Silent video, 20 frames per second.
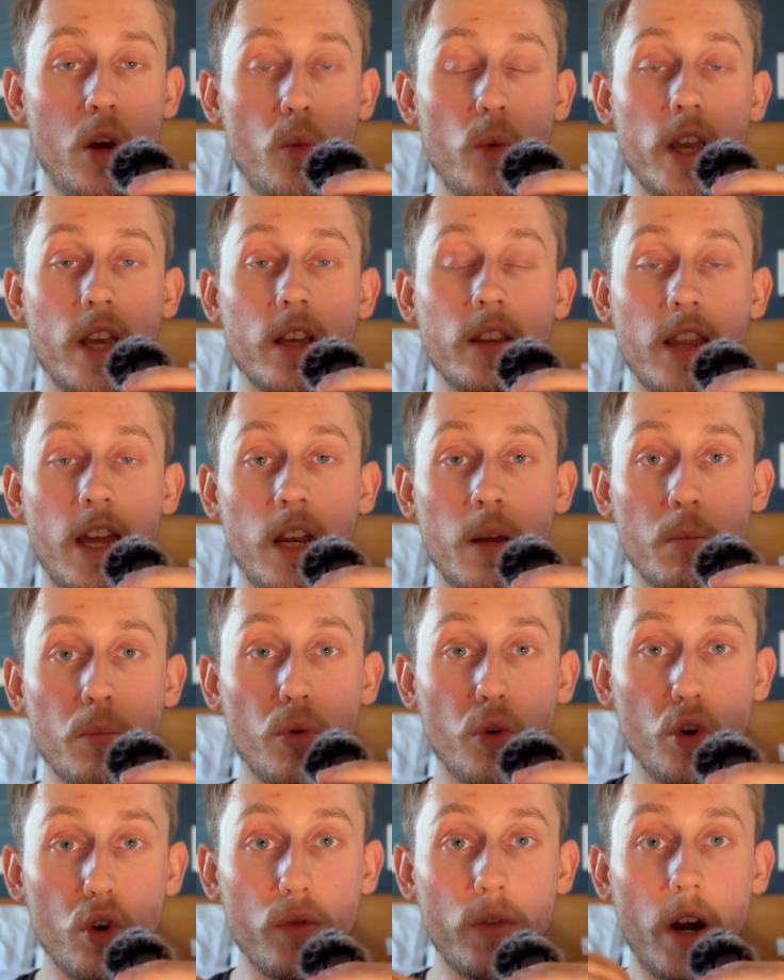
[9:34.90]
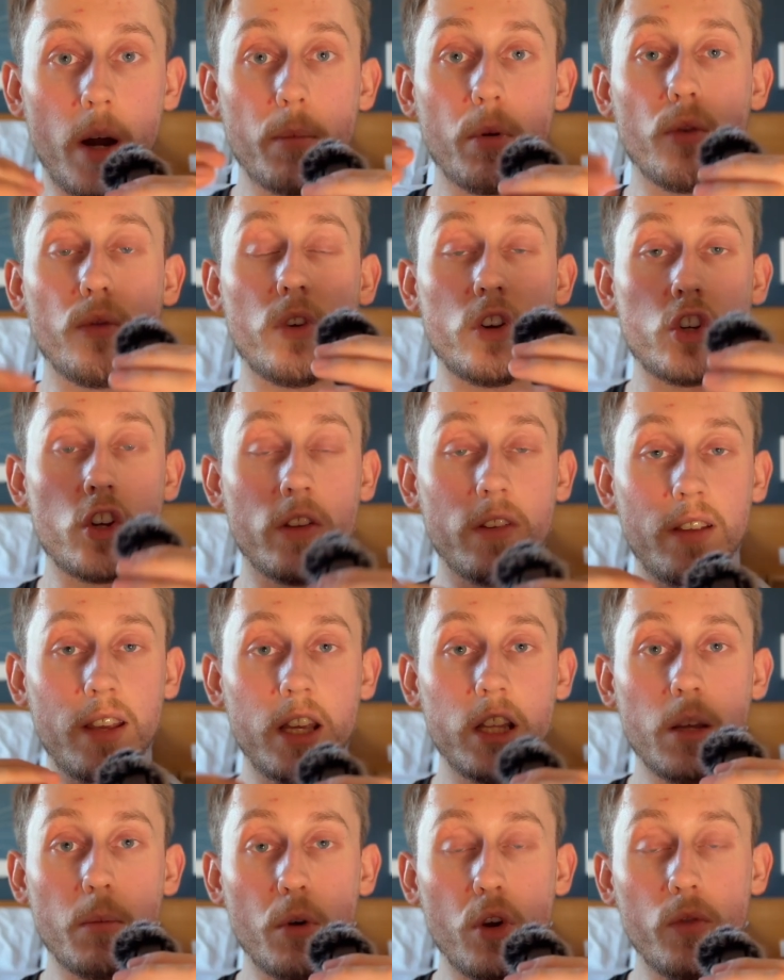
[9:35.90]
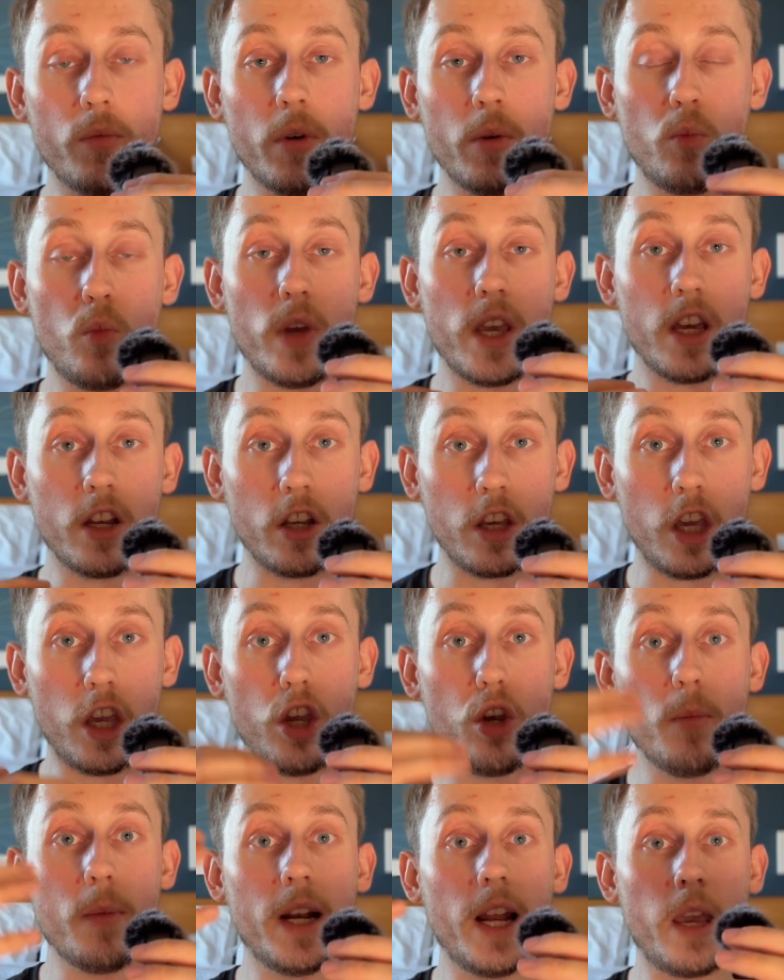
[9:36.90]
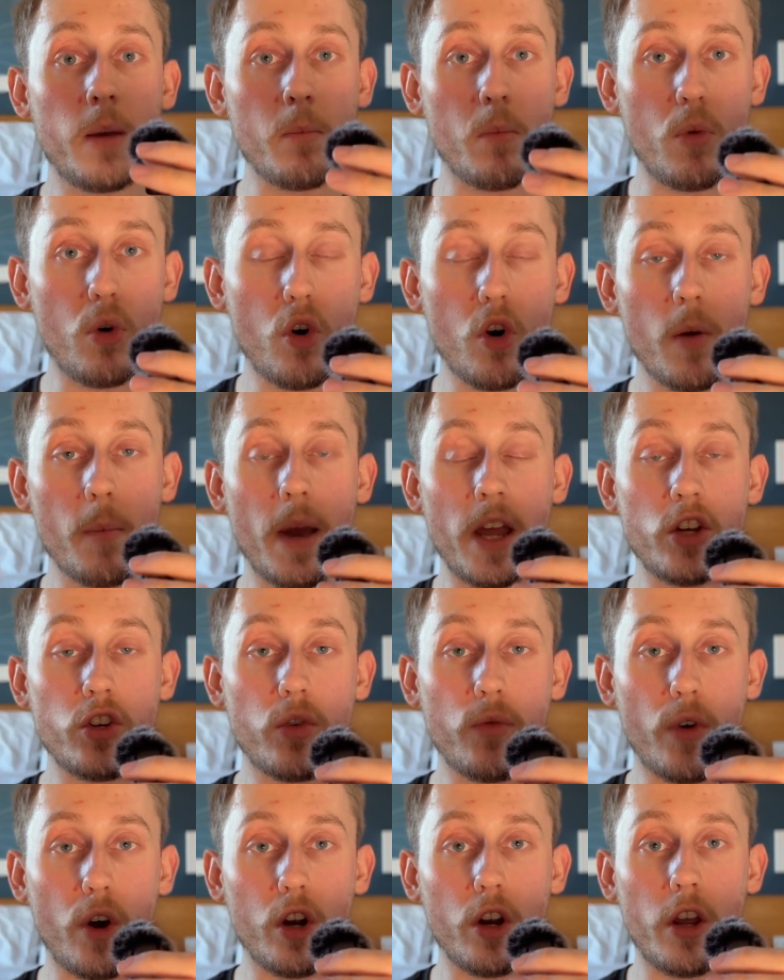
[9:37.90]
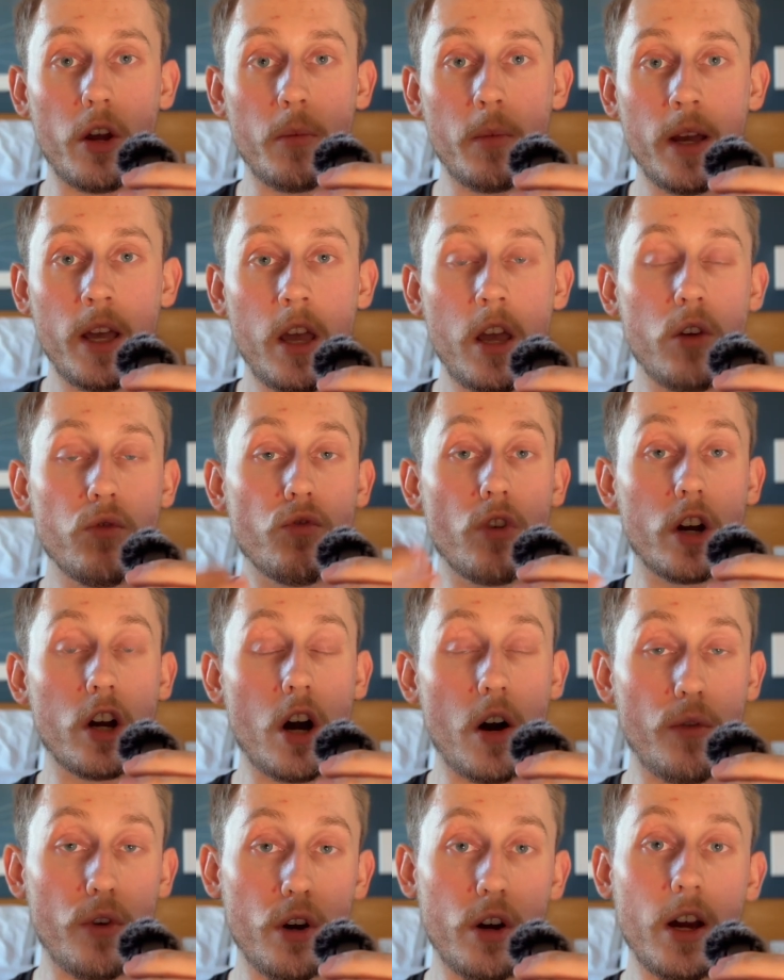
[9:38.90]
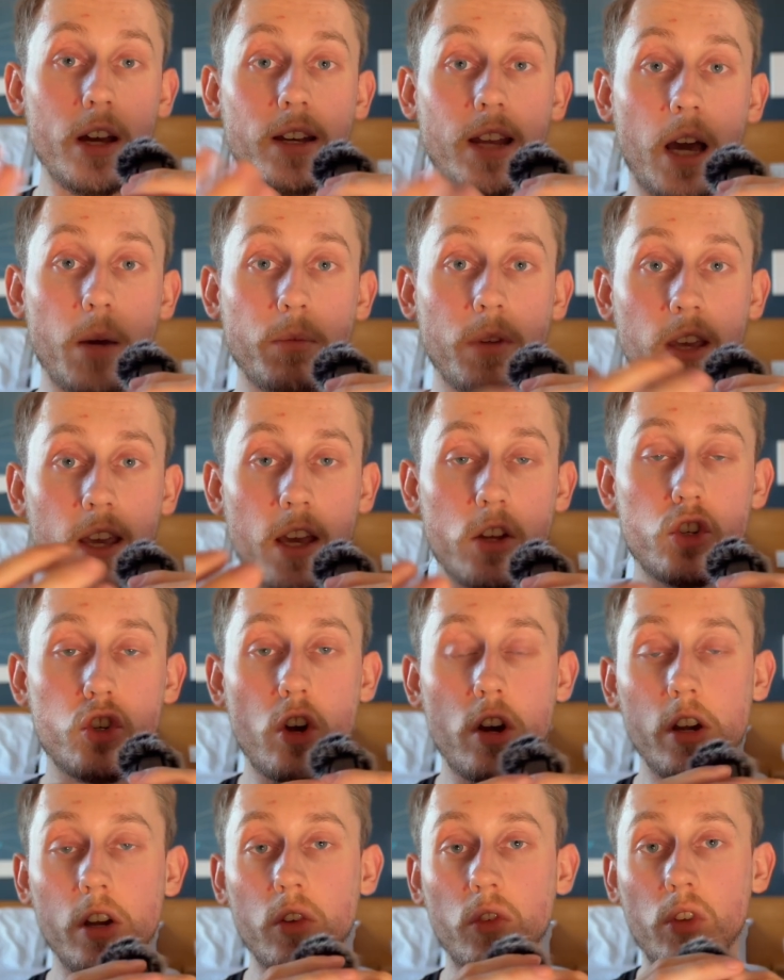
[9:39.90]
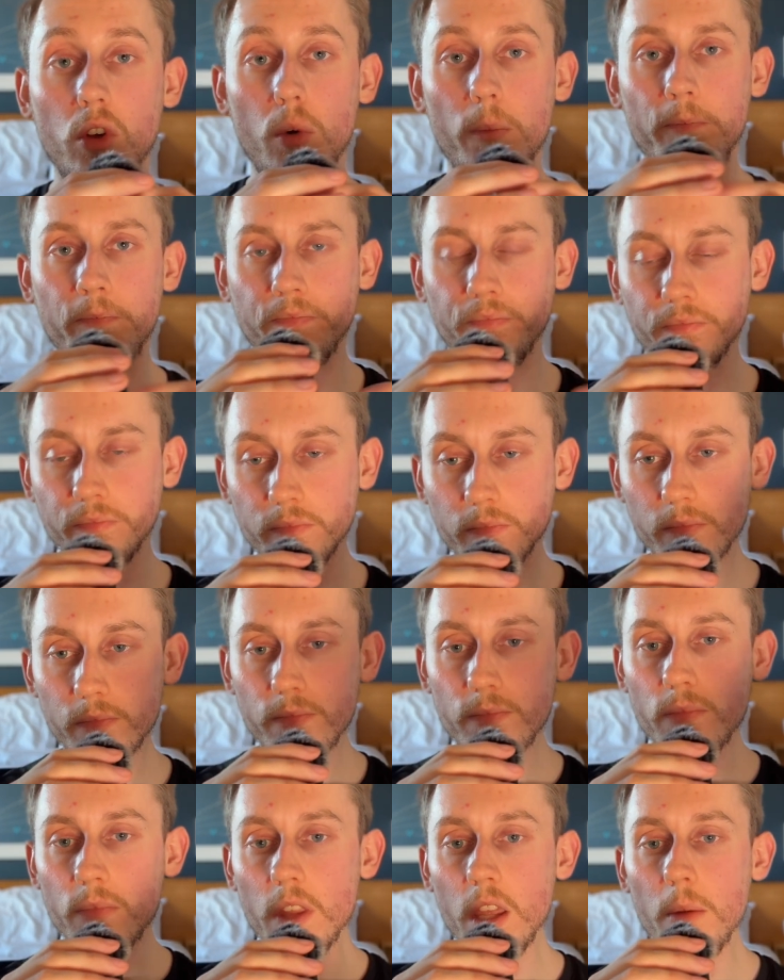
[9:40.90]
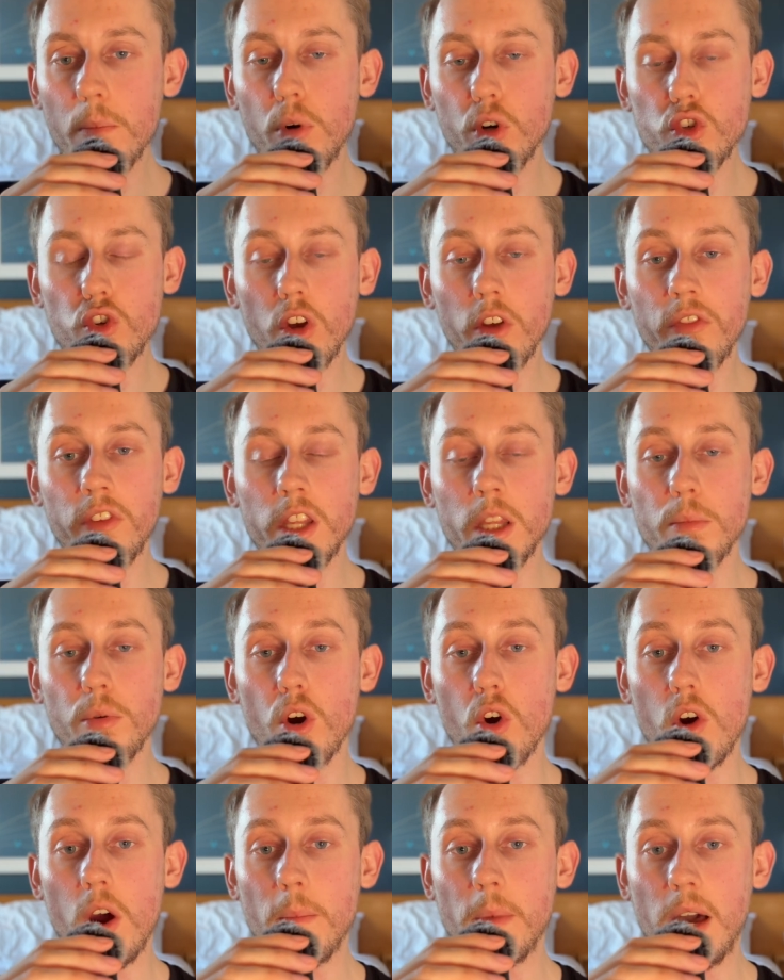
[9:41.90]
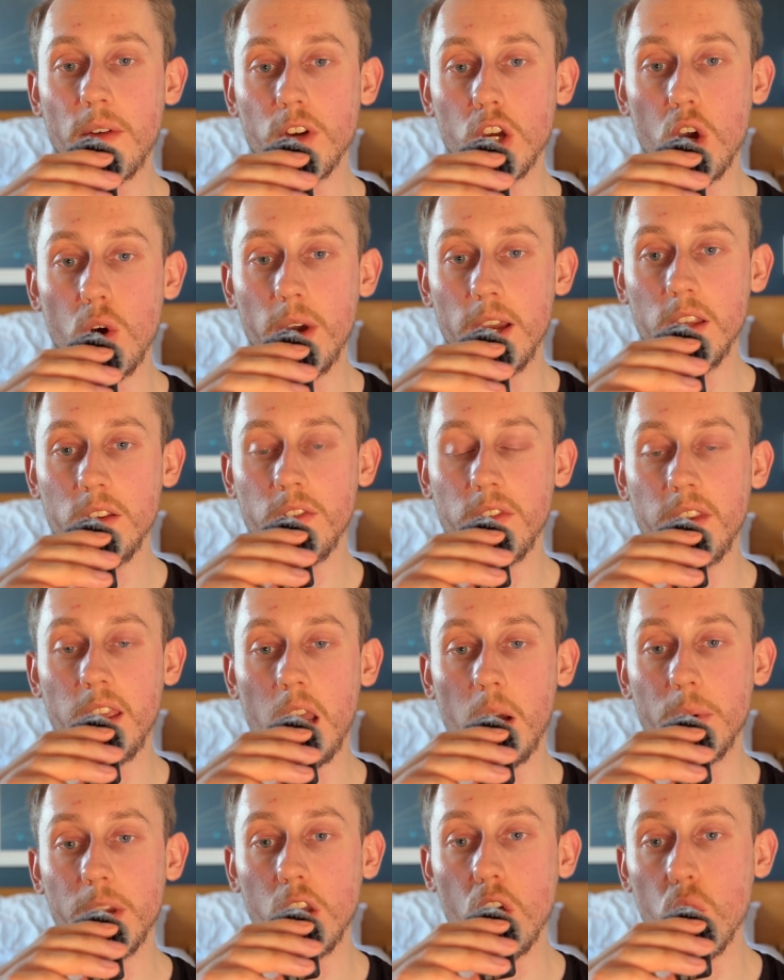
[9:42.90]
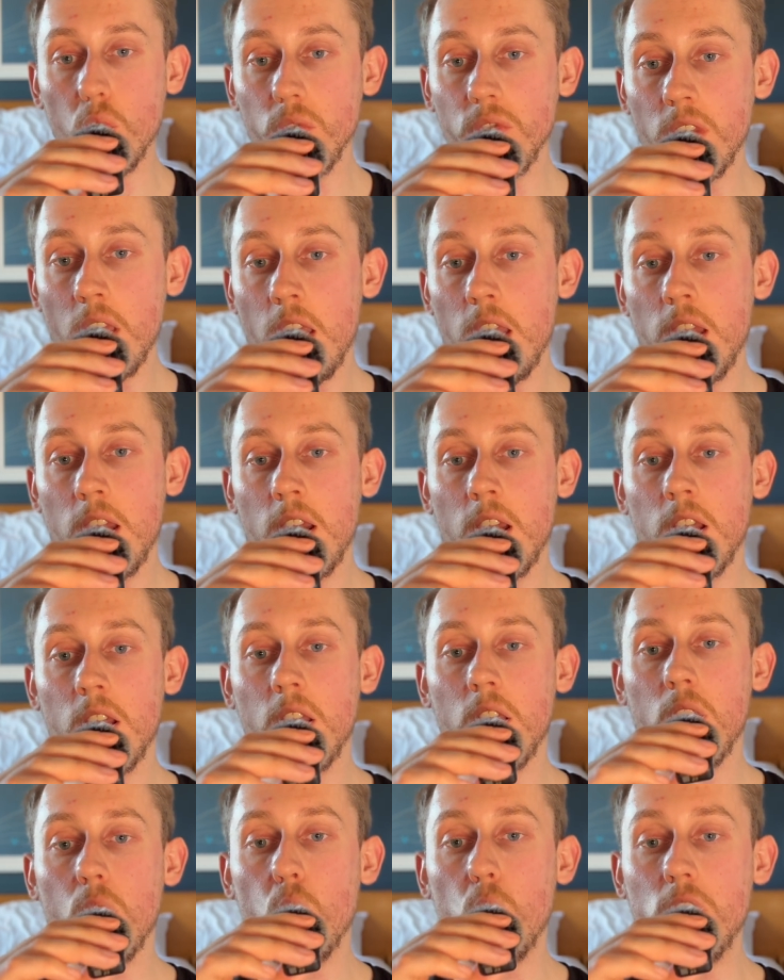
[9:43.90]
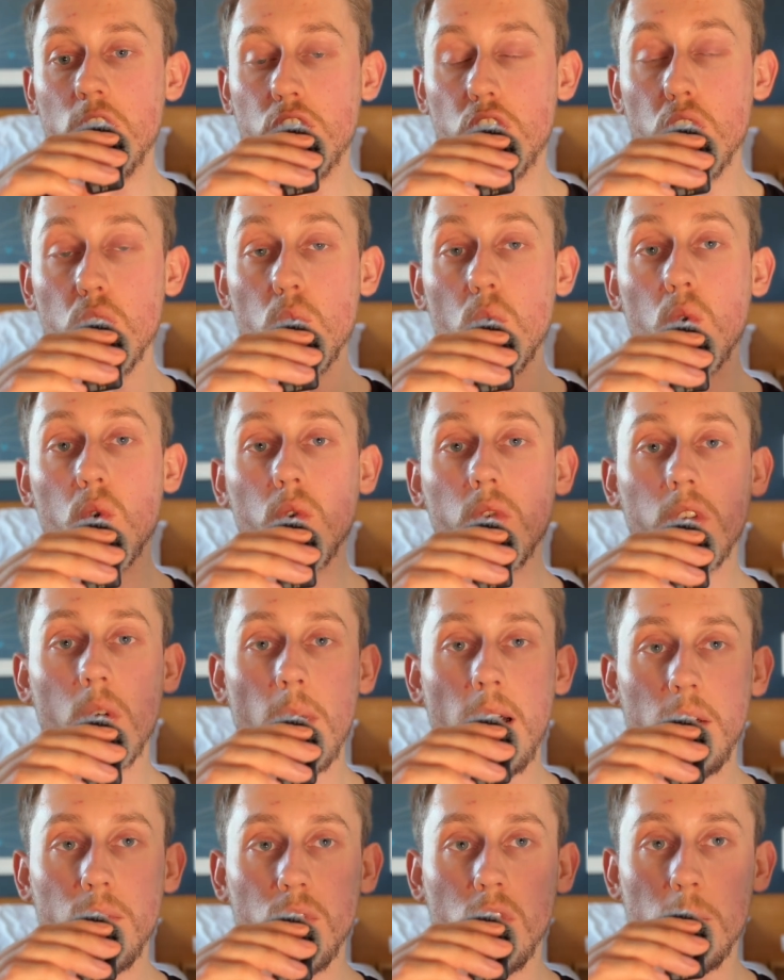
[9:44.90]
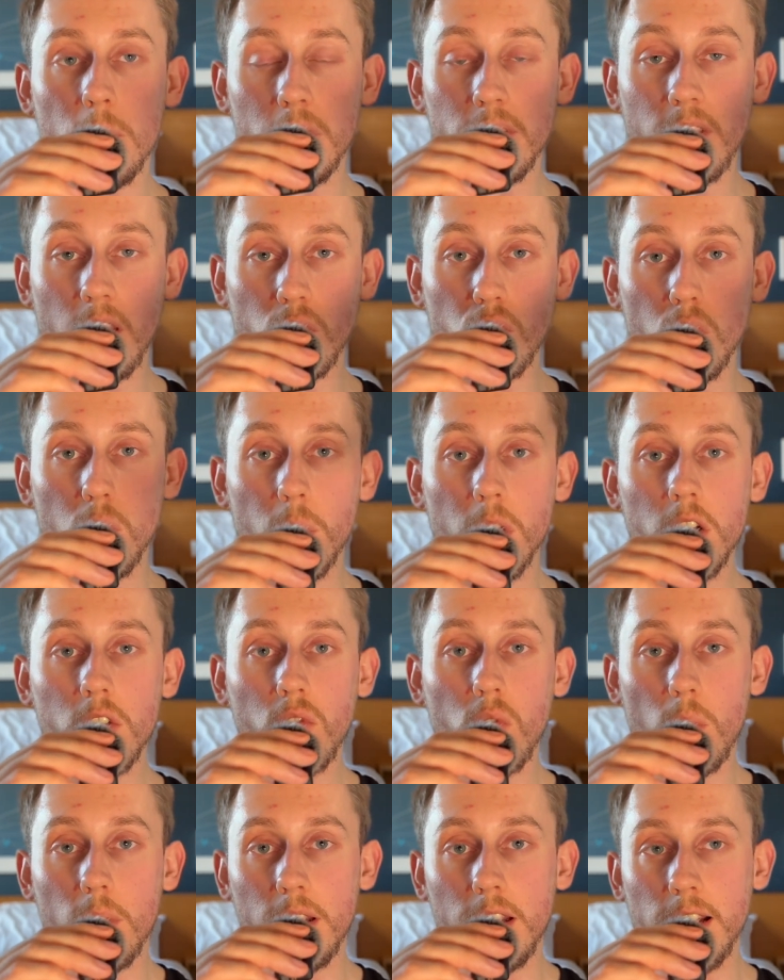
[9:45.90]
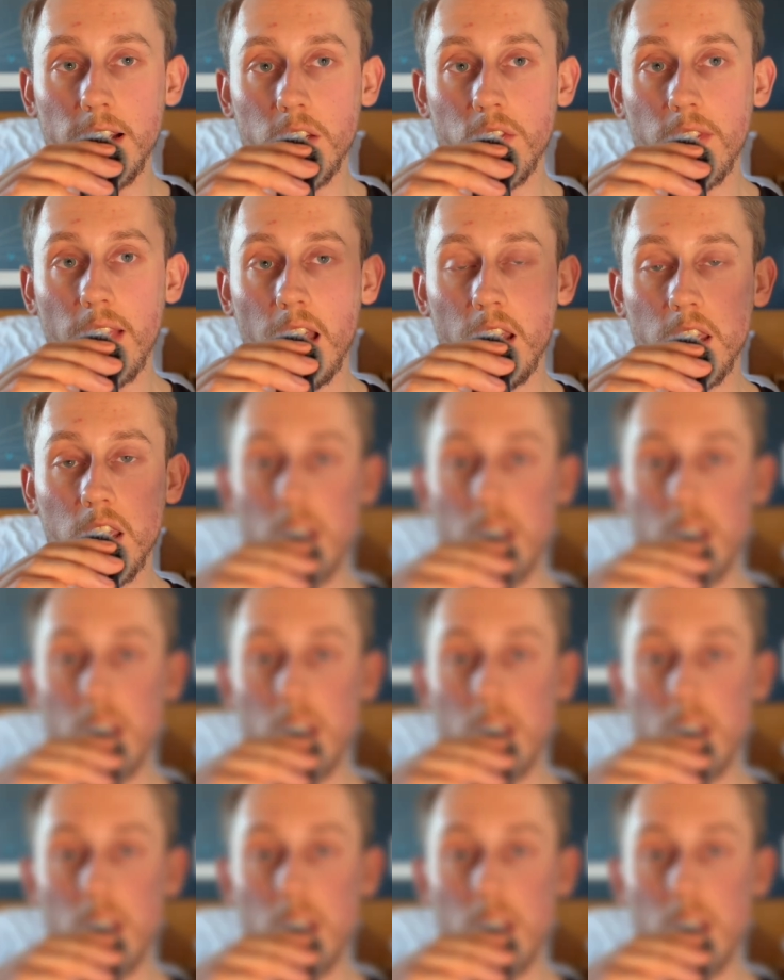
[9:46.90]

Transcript: We can then improve our proficiency at the movement. We can accumulate more bench volume, recover, adapt, and get stronger. So put trust in the program, have a go at it and see how it goes. We do also have some accessory work, so I'm going to list that